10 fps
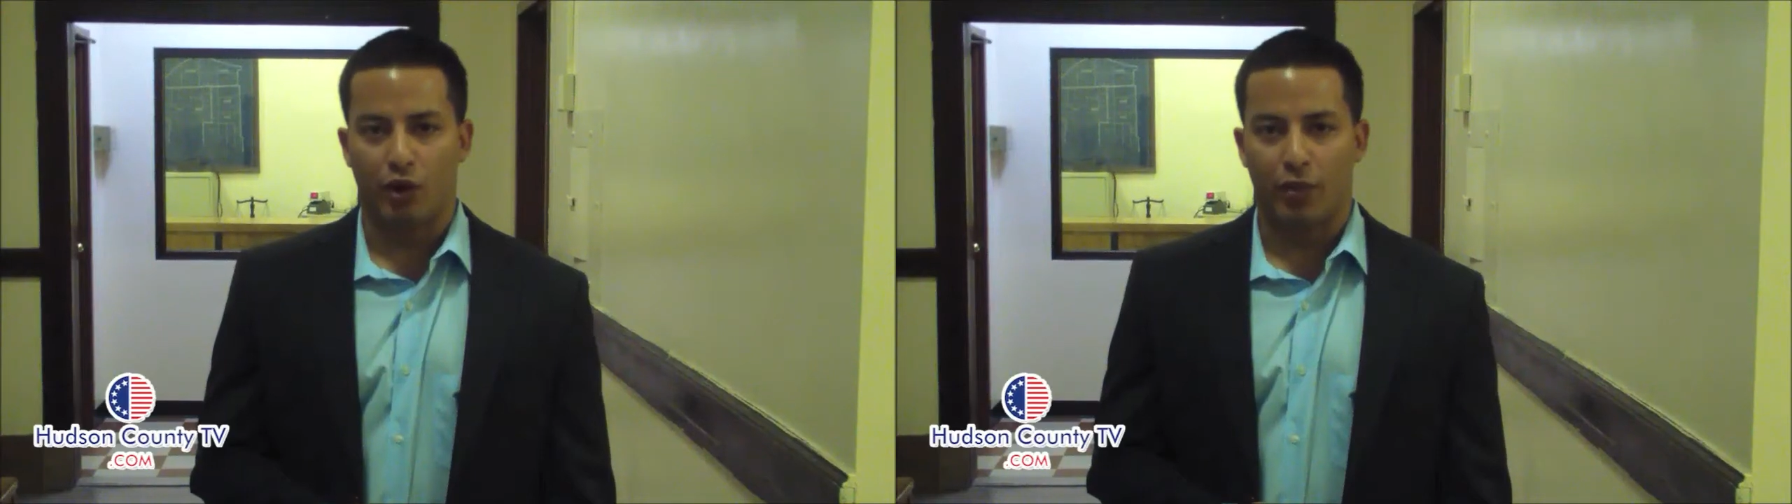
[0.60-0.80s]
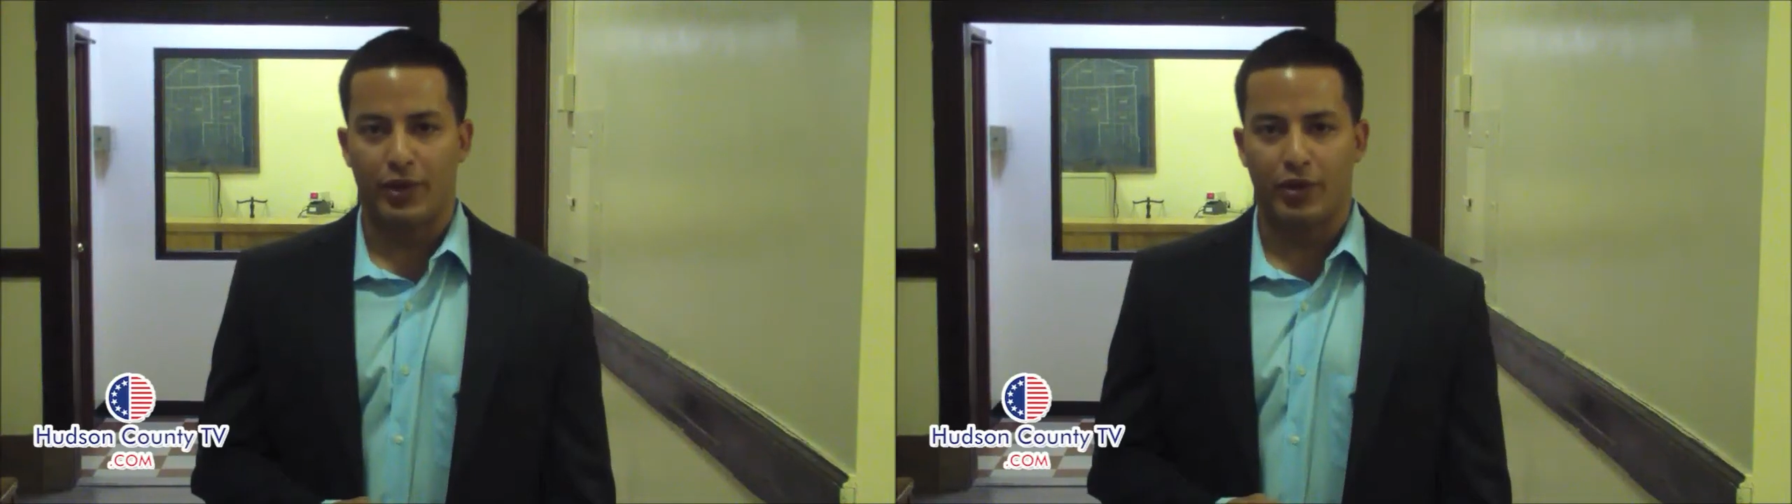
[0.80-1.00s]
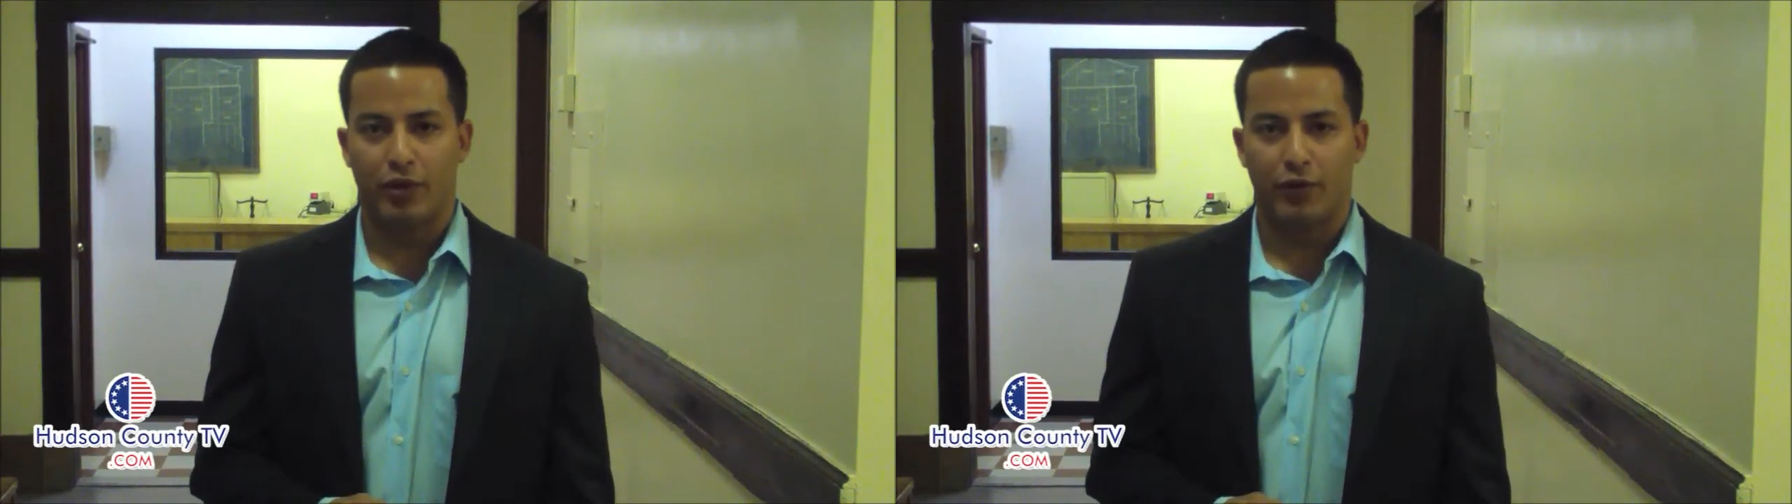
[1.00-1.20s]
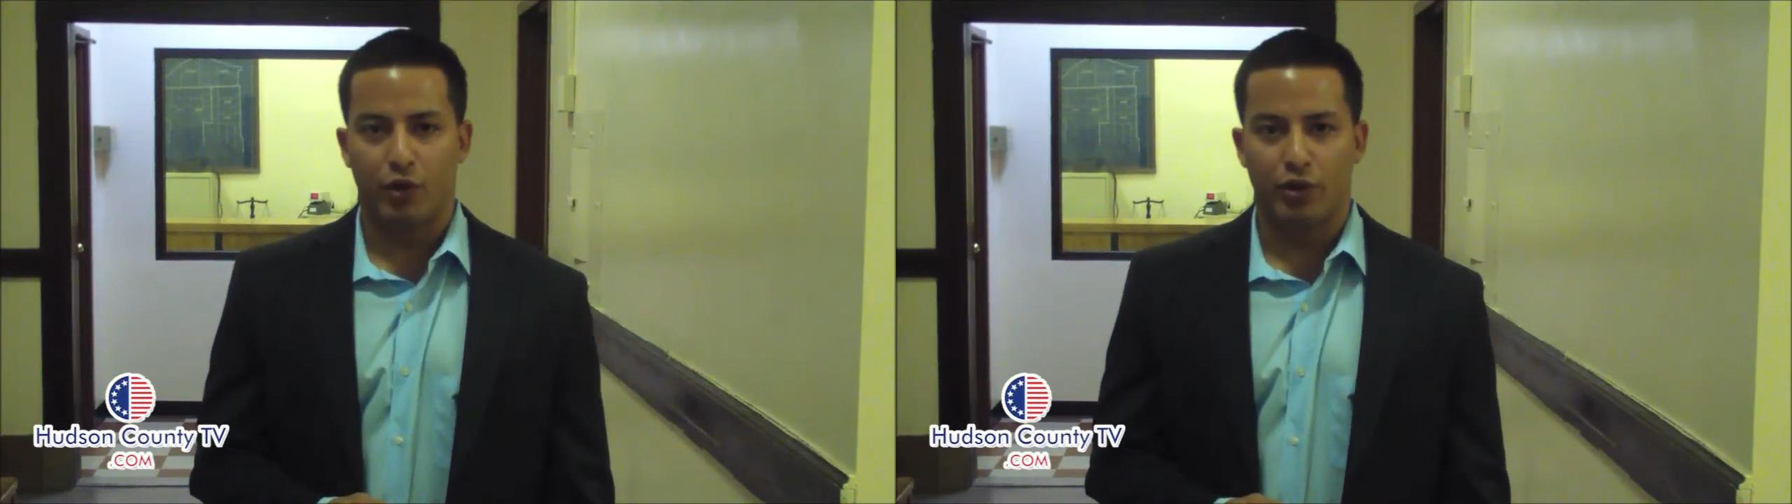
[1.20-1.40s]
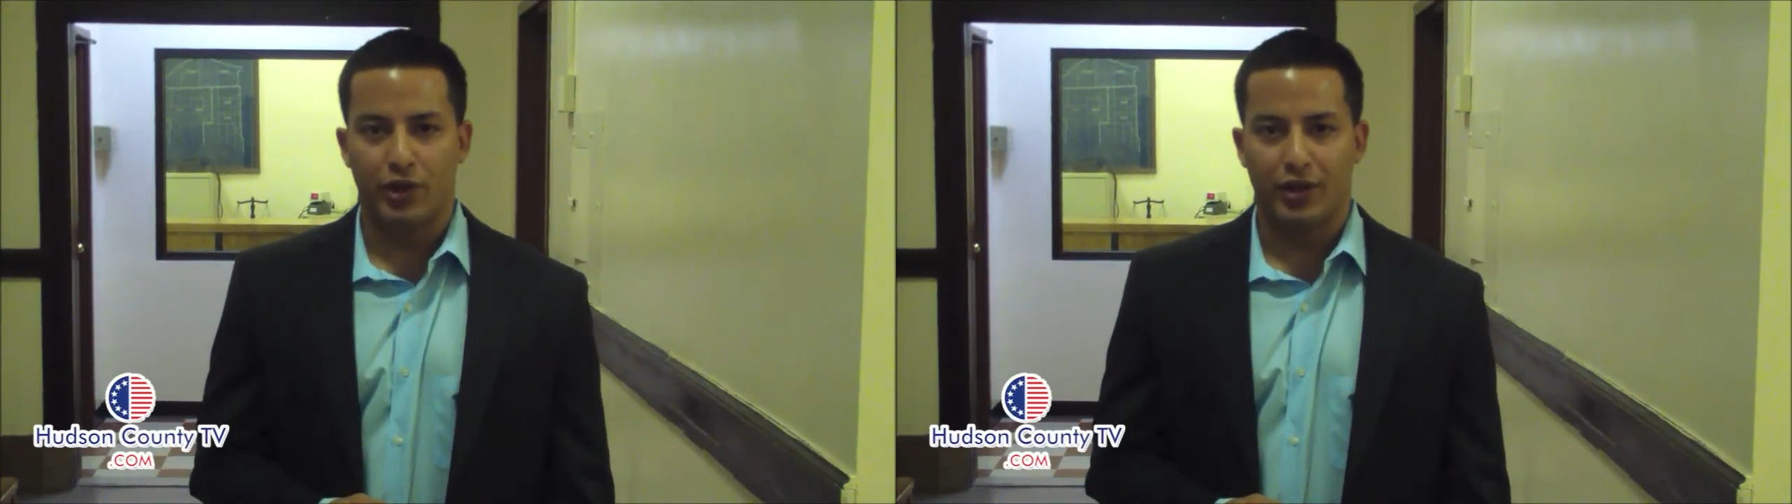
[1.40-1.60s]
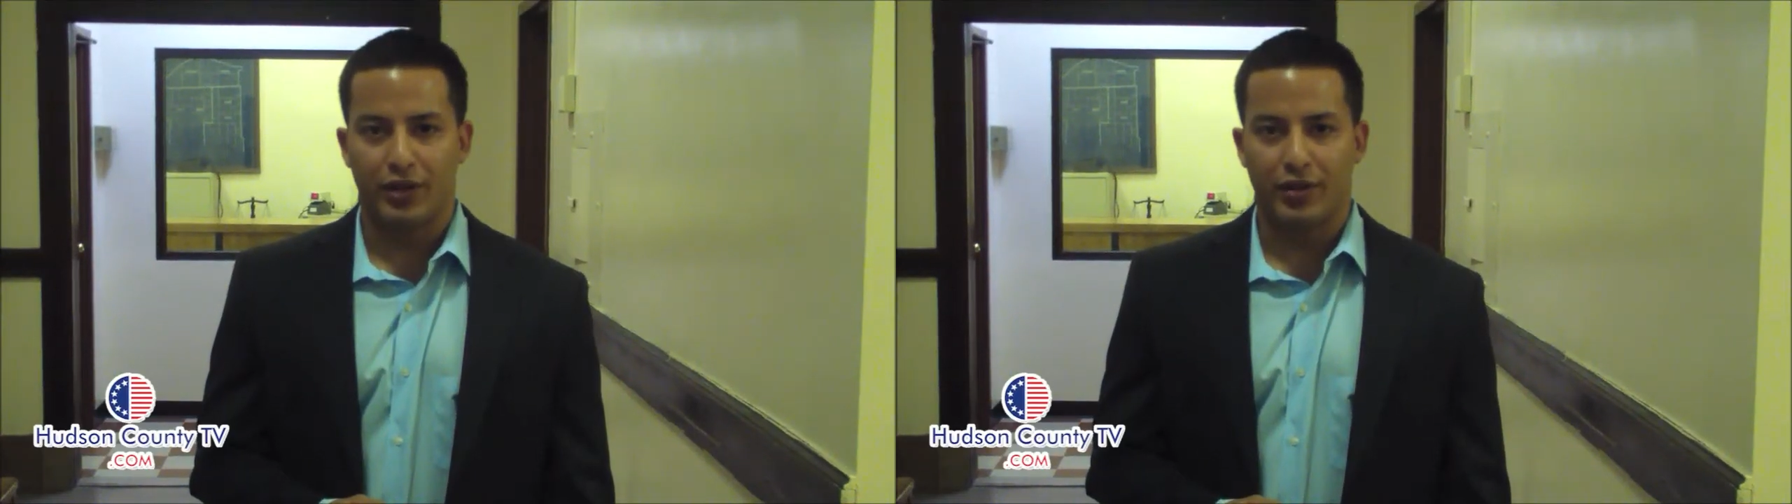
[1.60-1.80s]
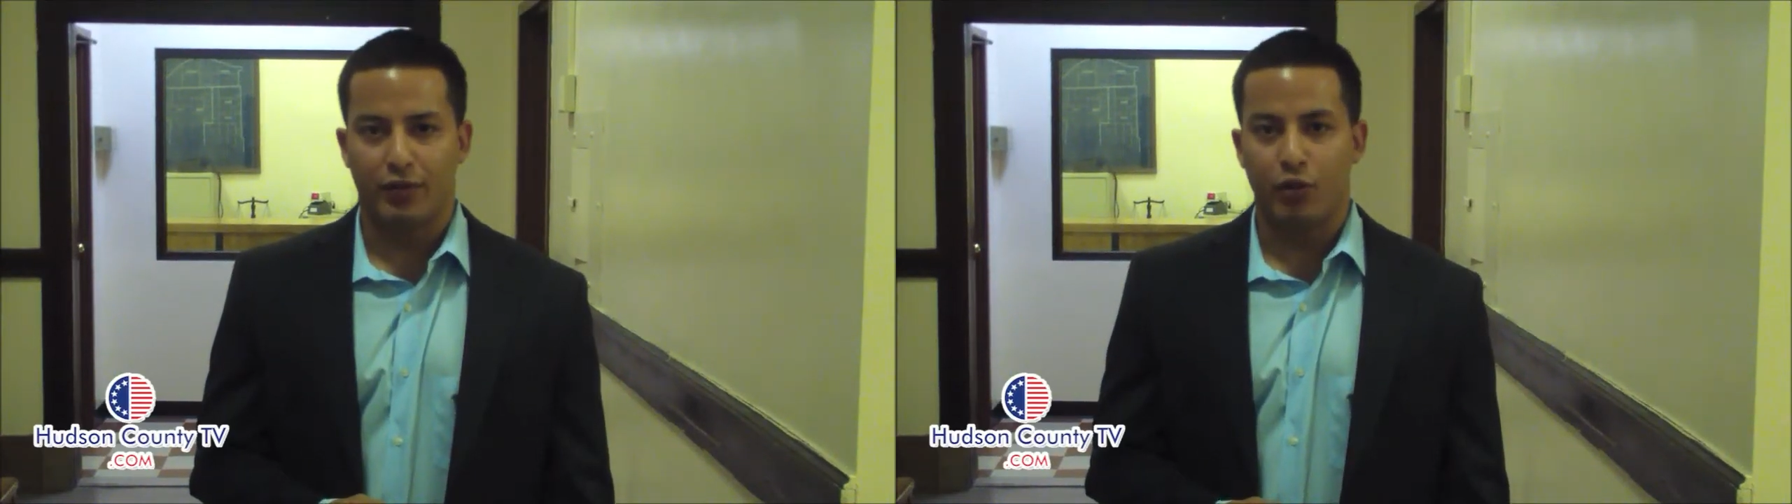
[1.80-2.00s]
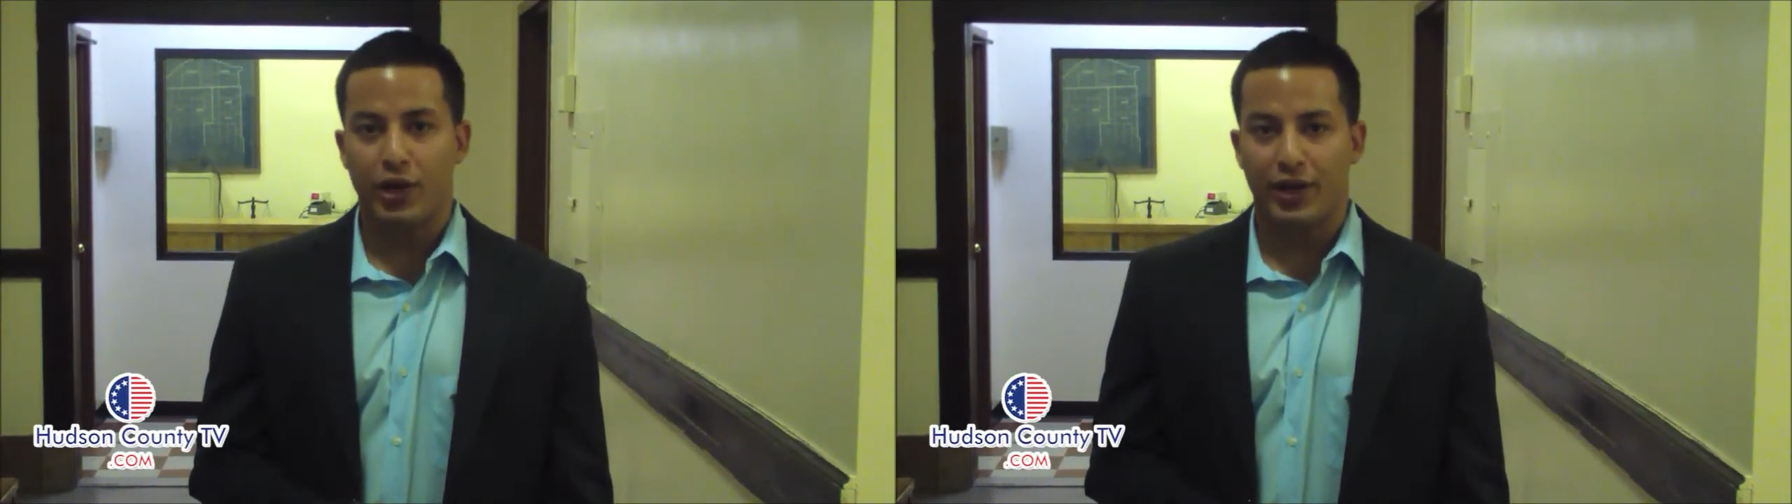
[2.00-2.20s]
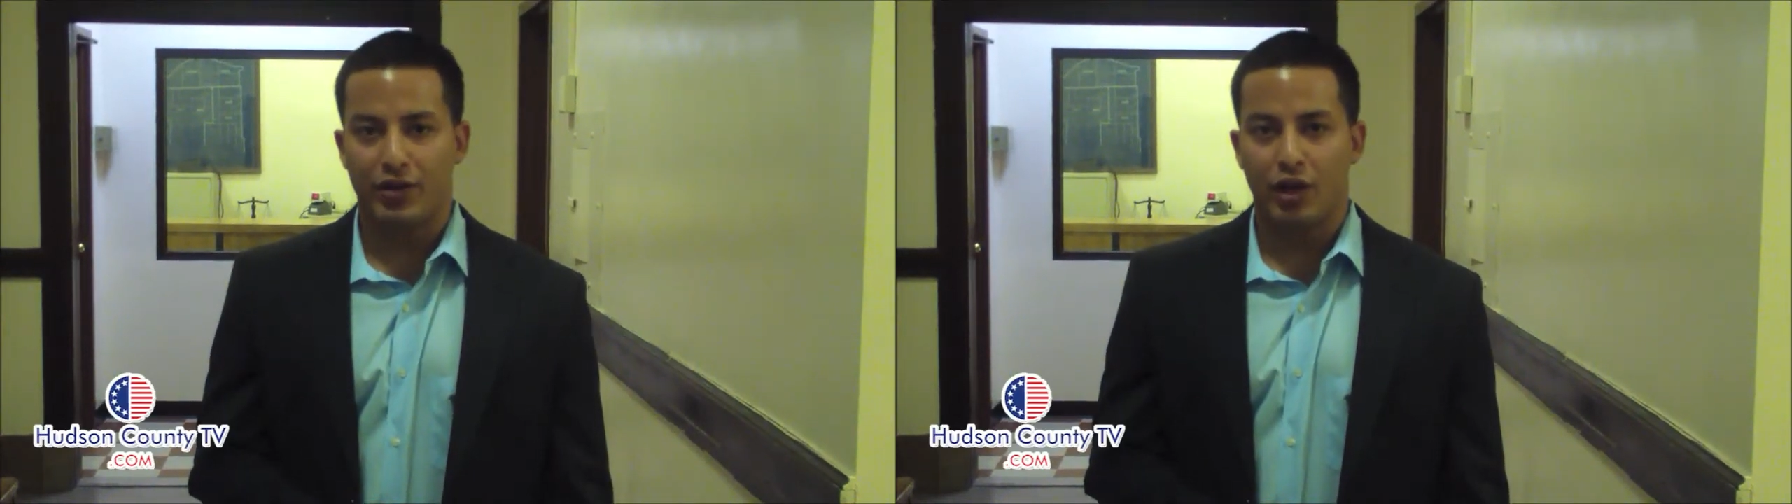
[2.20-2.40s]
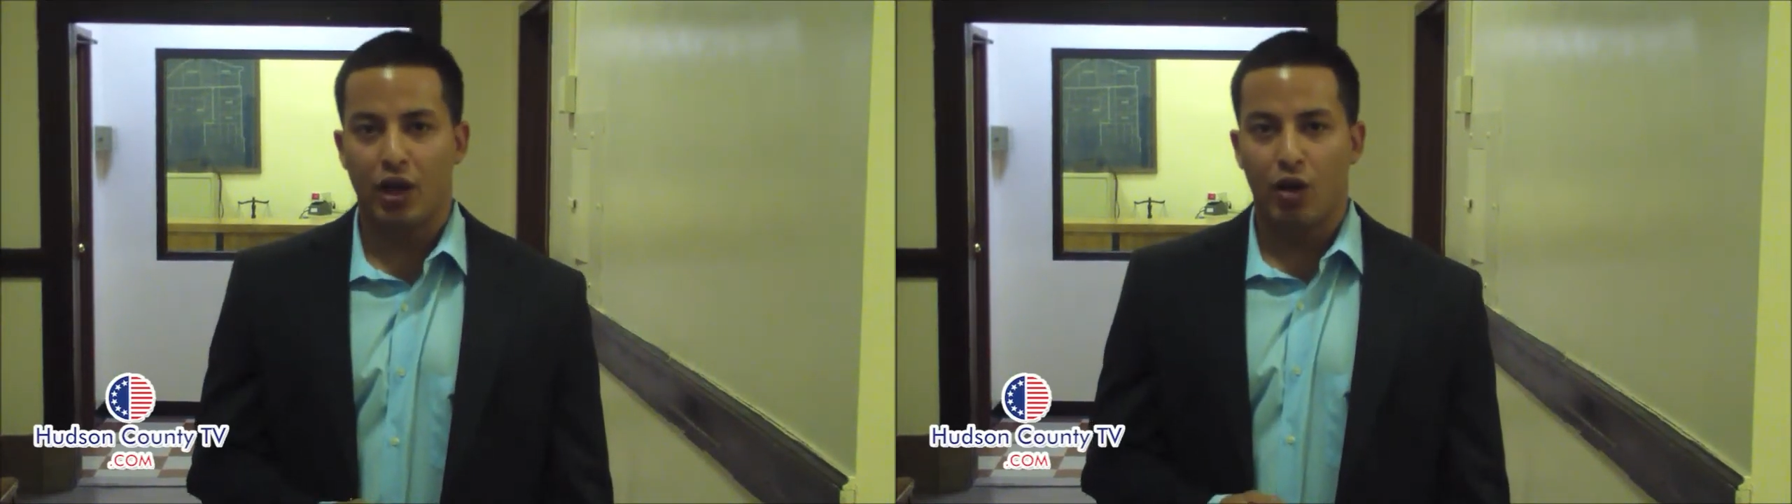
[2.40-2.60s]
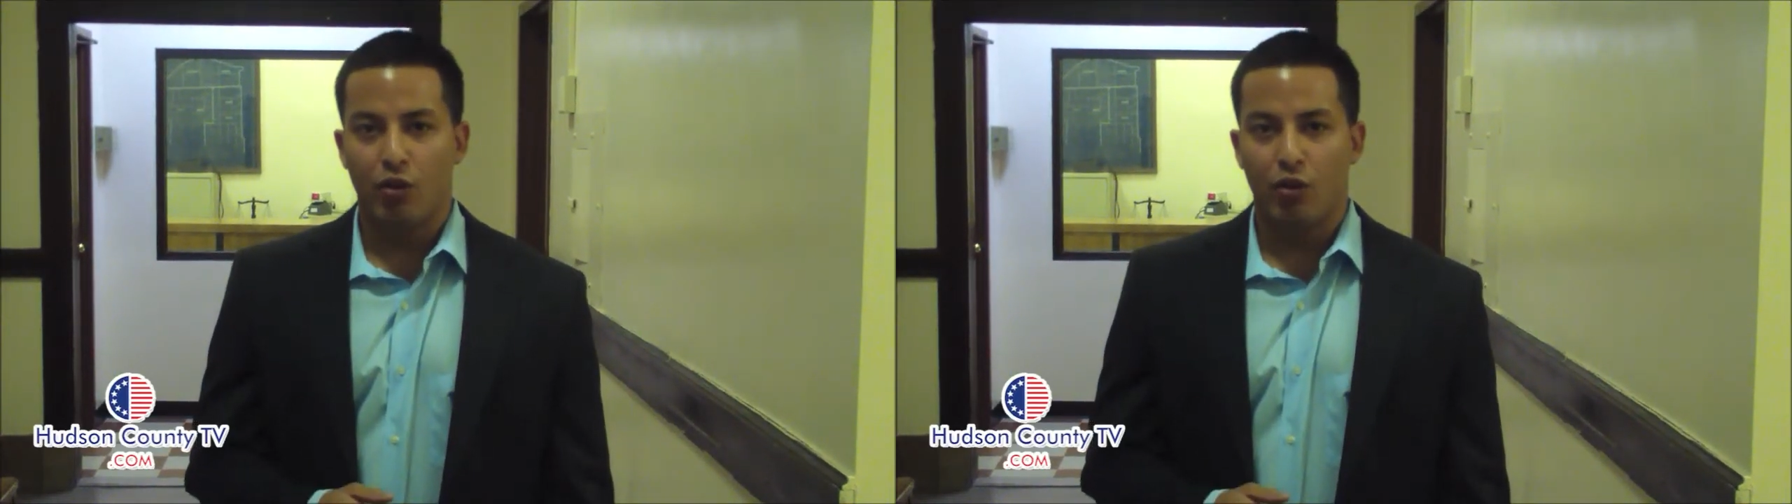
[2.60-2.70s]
Commissioner FiorD'Aliza Frias